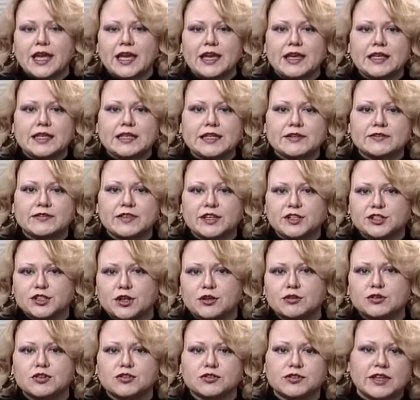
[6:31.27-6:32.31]
and if they
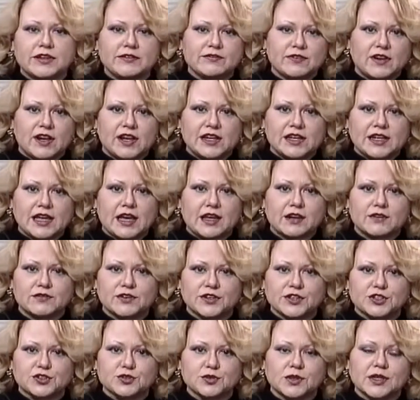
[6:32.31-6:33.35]
don't know, they find out
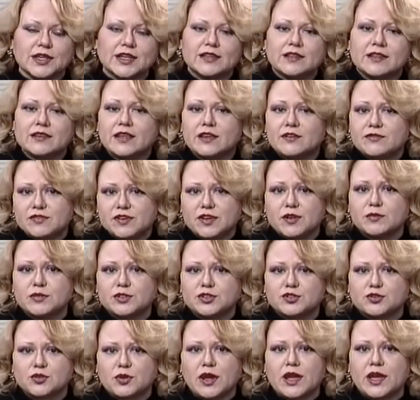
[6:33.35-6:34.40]
eventually, mm-hmm. and then they feel
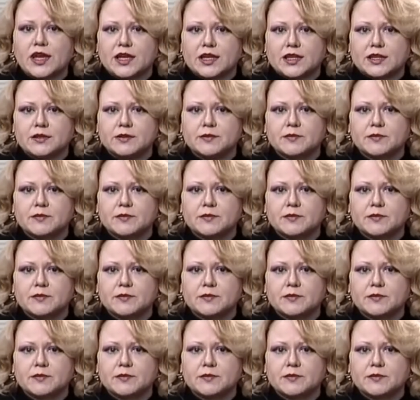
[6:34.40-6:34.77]
betrayed.